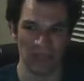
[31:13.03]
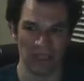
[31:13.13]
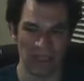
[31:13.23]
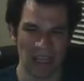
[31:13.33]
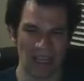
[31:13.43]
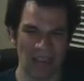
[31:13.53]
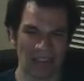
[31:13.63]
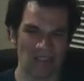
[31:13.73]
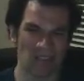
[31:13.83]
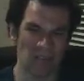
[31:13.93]
then
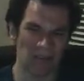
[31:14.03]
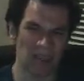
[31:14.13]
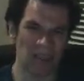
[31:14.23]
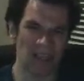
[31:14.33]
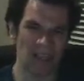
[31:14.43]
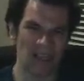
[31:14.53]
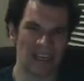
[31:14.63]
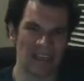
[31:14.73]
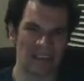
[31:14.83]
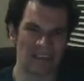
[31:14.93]
it should be
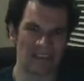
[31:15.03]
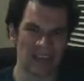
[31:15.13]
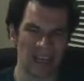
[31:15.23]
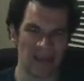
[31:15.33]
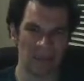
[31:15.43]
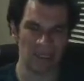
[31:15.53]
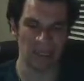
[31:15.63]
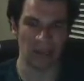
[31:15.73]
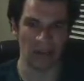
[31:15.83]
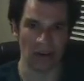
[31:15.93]
the same in
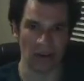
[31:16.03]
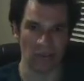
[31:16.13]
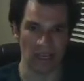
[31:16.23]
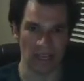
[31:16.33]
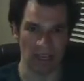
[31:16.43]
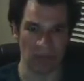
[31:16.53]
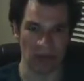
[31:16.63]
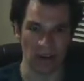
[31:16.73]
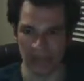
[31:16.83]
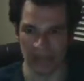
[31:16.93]
the other way as well.